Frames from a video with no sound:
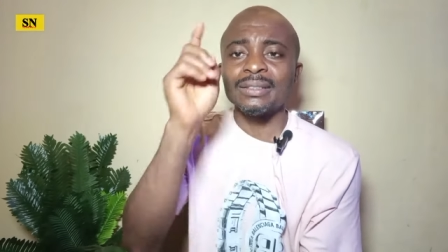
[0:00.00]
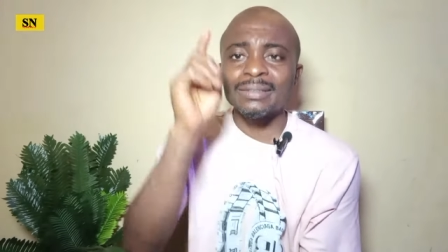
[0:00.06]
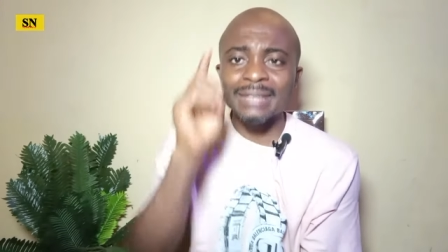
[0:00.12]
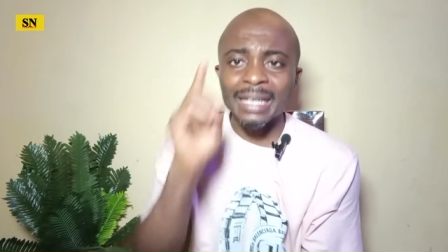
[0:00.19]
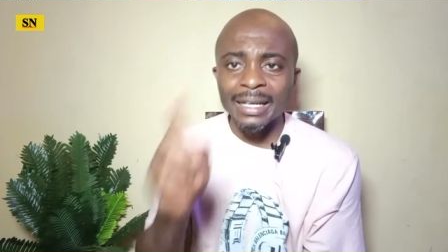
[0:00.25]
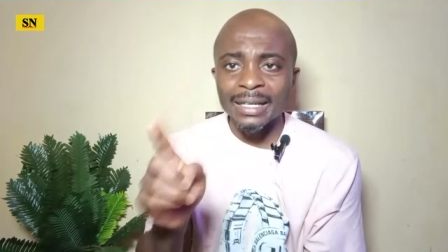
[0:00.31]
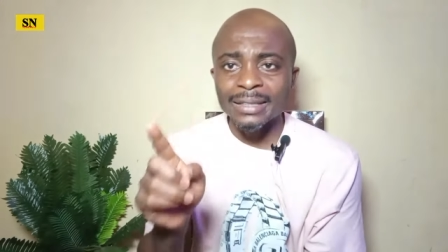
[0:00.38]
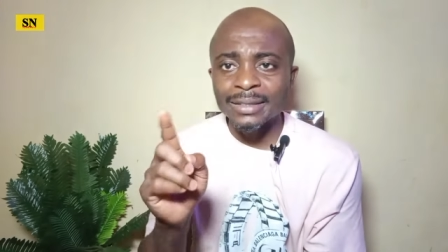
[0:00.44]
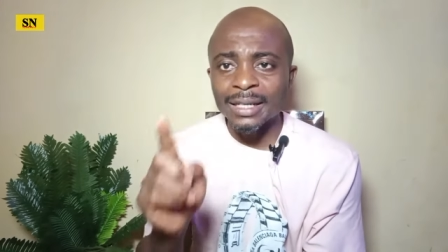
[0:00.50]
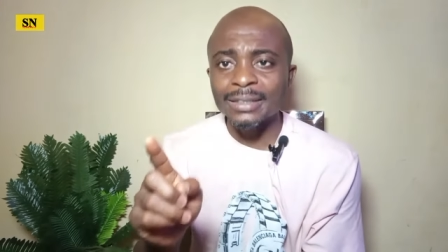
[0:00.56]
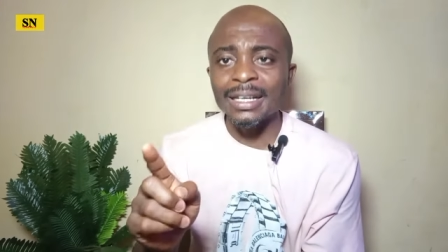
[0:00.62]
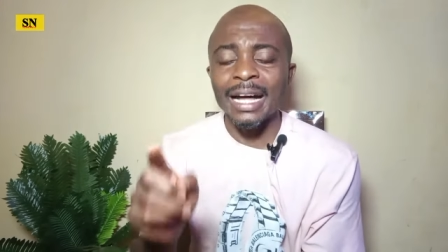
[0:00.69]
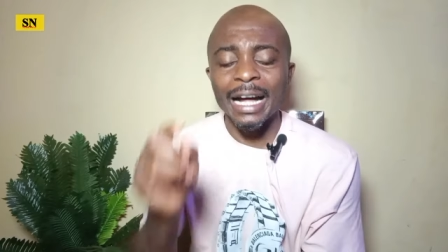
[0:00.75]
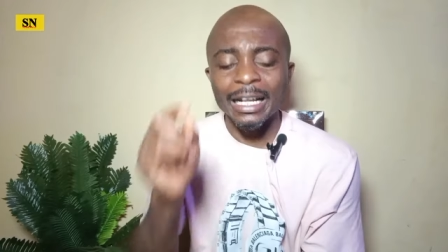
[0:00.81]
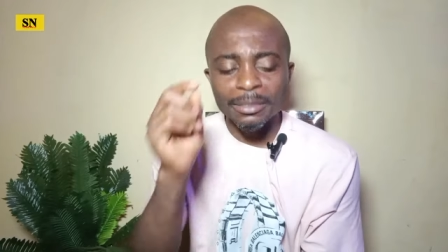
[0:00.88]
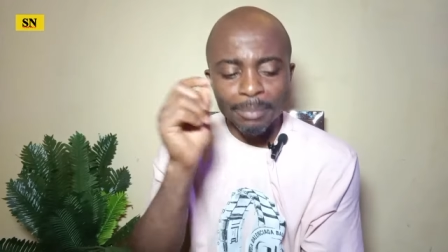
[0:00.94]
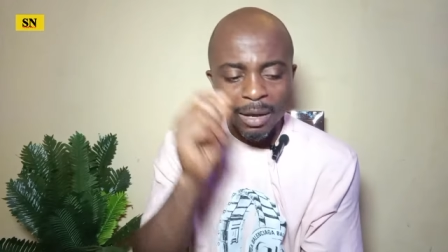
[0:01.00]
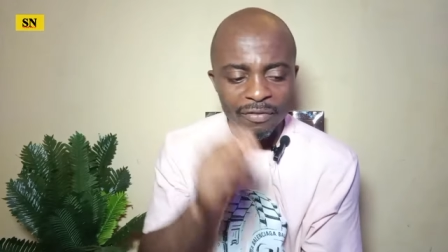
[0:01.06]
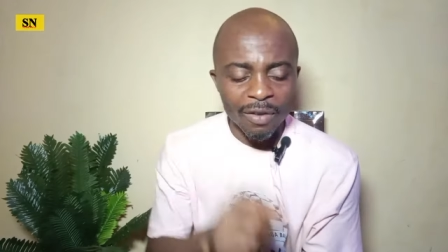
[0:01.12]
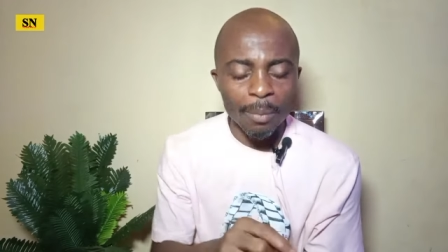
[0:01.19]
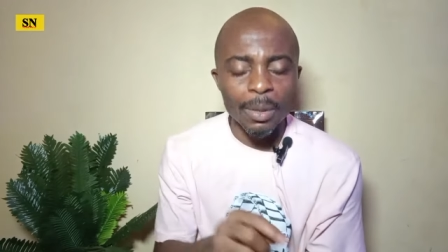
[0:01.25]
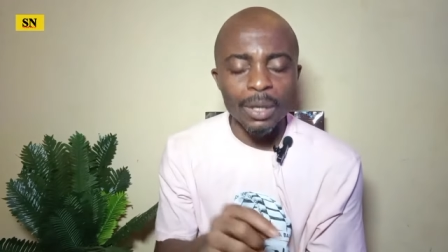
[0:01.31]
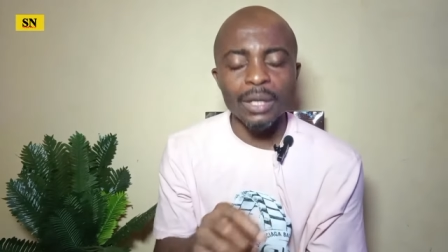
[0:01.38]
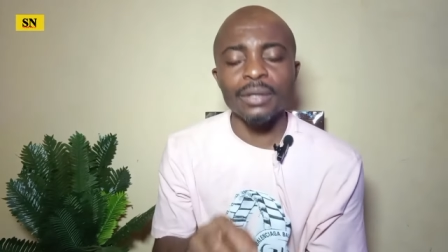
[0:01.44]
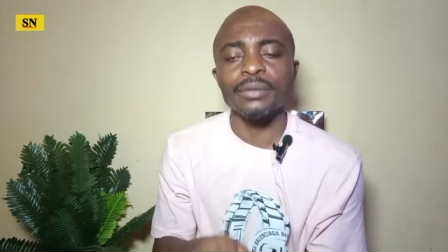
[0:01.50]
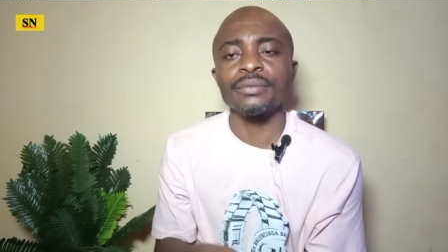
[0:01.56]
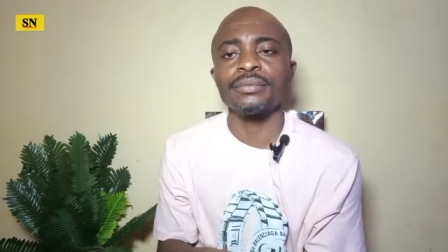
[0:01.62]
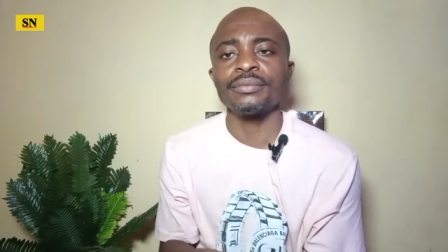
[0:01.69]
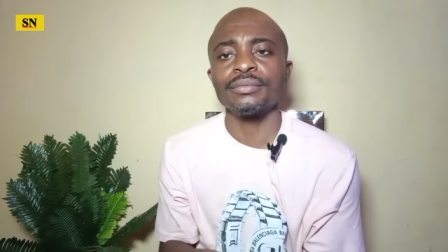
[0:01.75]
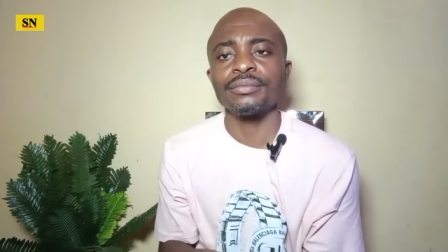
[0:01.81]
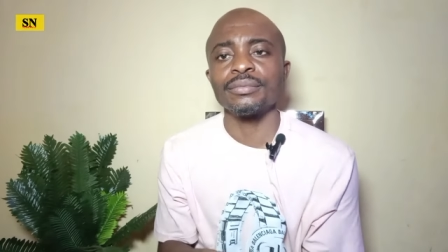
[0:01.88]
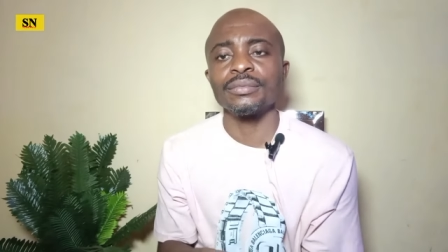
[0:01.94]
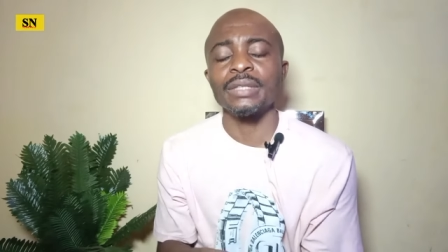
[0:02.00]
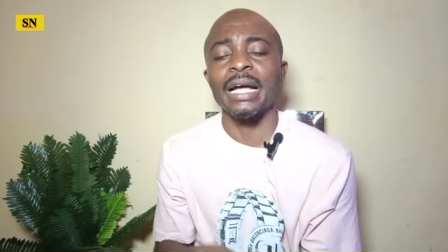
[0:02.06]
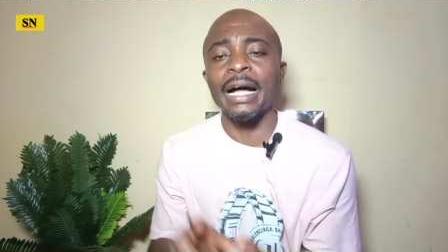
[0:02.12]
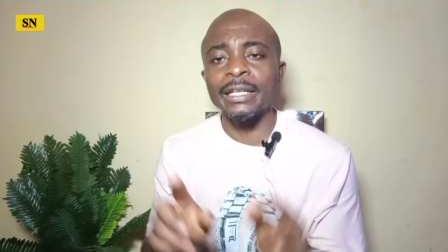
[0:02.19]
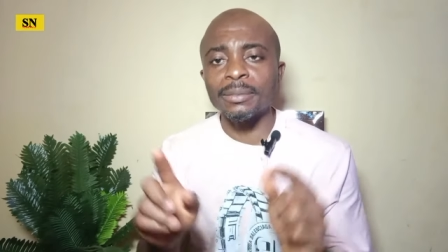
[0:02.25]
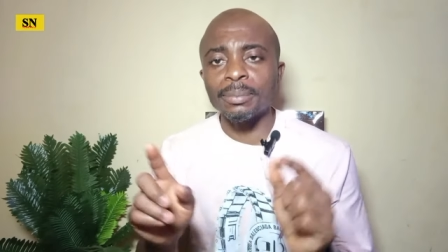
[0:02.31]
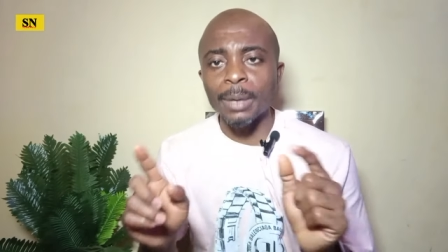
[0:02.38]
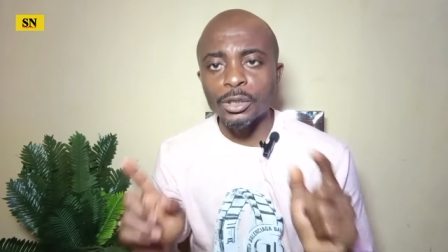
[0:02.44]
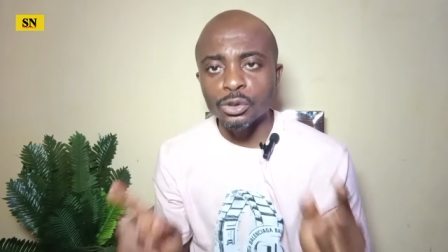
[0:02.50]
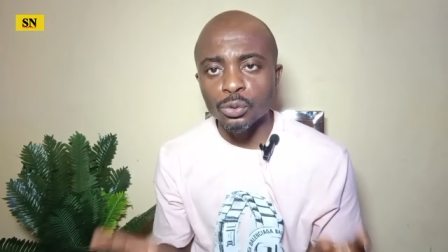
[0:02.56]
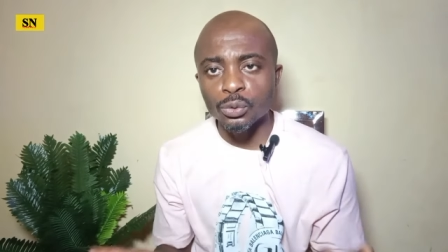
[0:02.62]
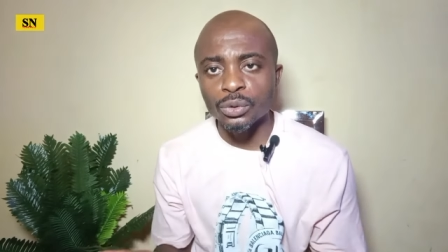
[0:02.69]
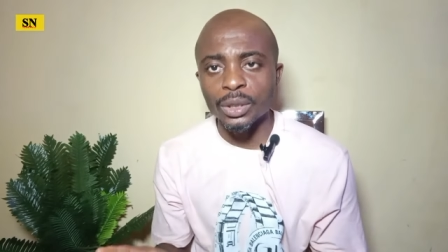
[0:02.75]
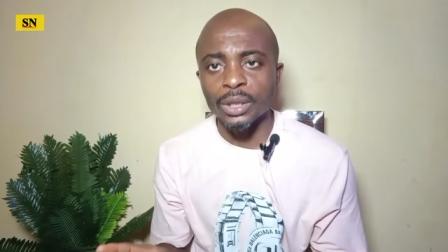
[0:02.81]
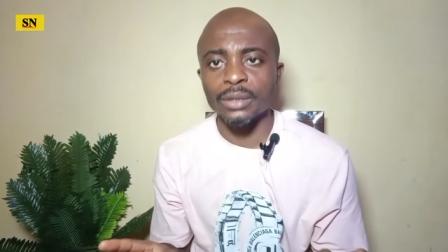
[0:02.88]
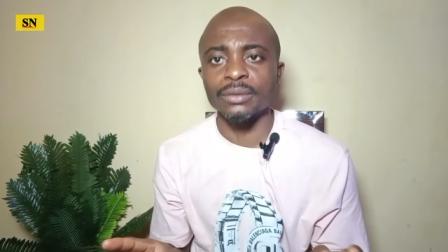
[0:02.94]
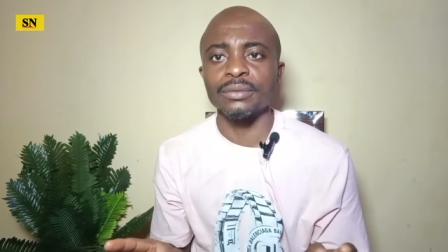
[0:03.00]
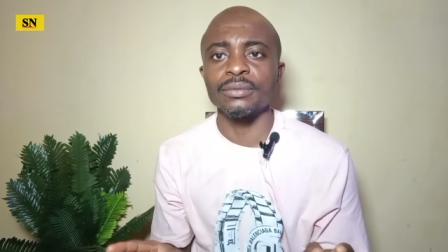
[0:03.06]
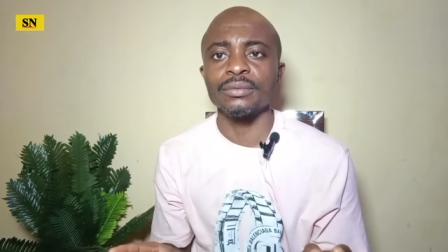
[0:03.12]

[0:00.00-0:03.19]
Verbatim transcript: targeted at my family, at my children,